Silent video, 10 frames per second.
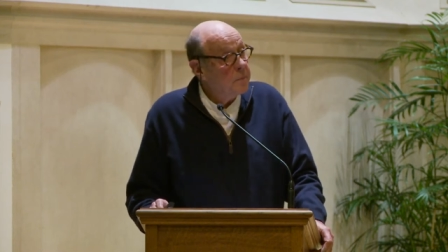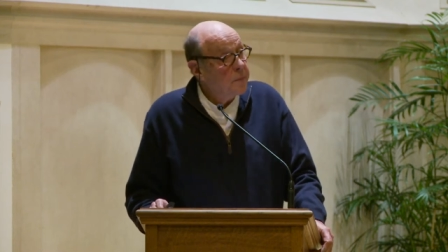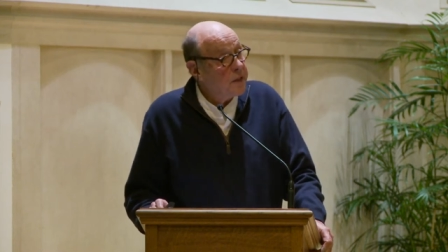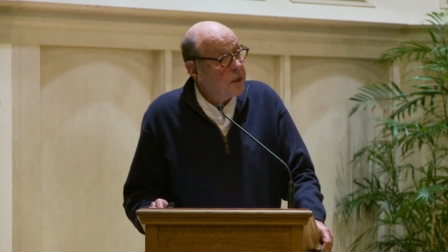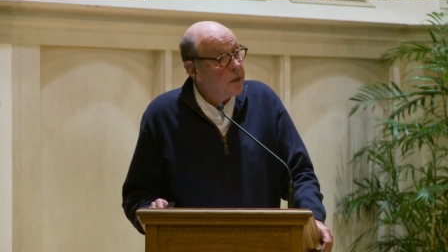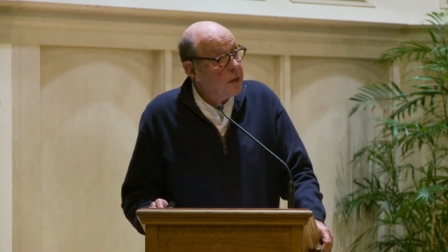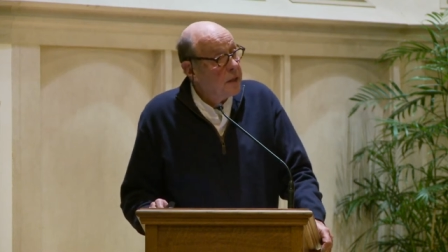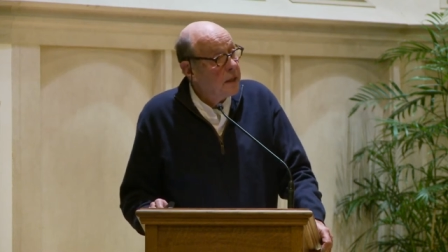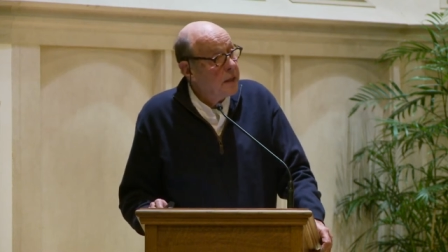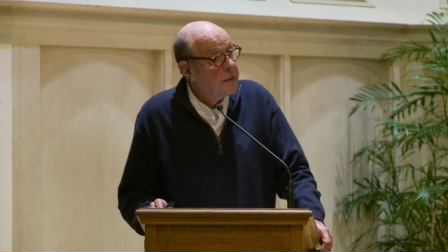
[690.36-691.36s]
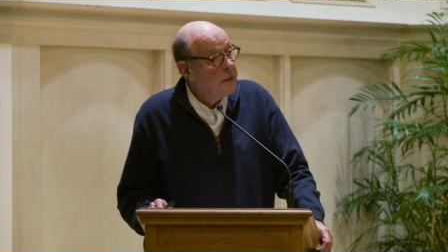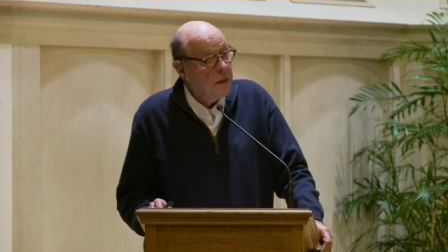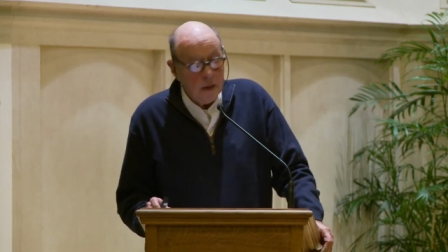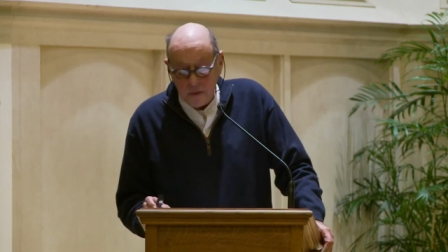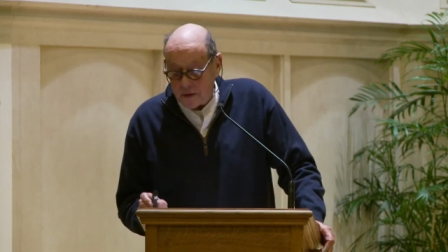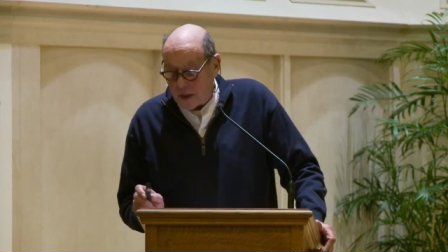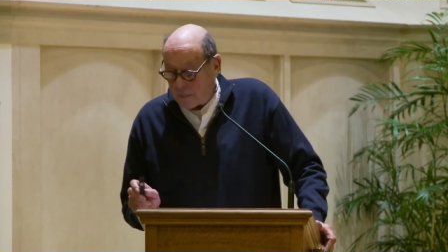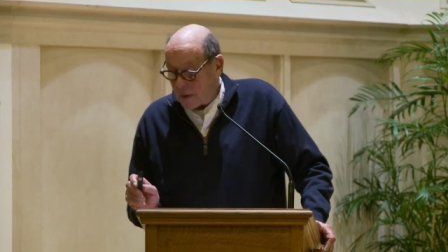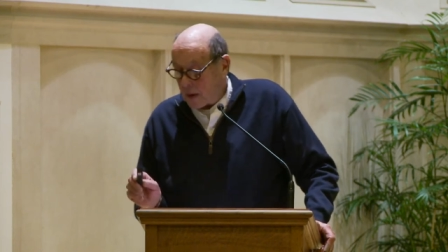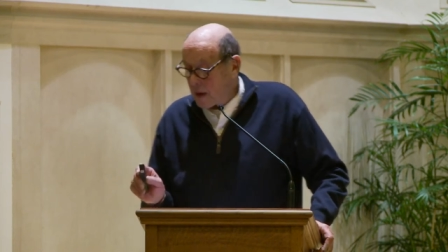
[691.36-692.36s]
particularly in the
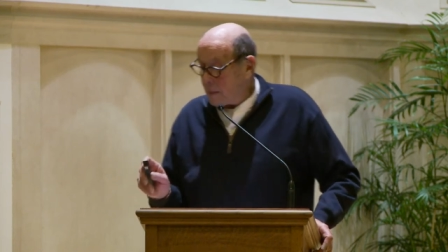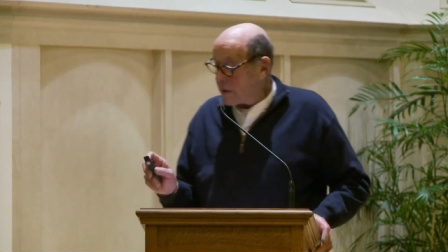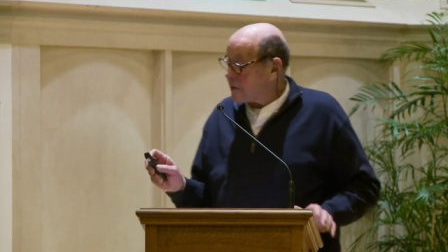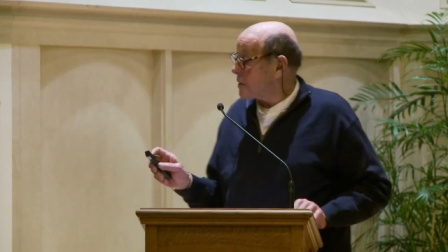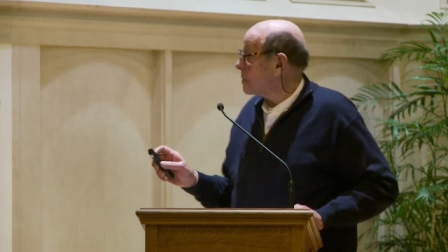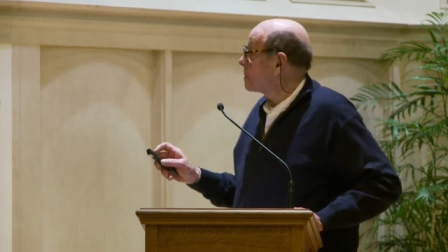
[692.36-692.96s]
temperate climates.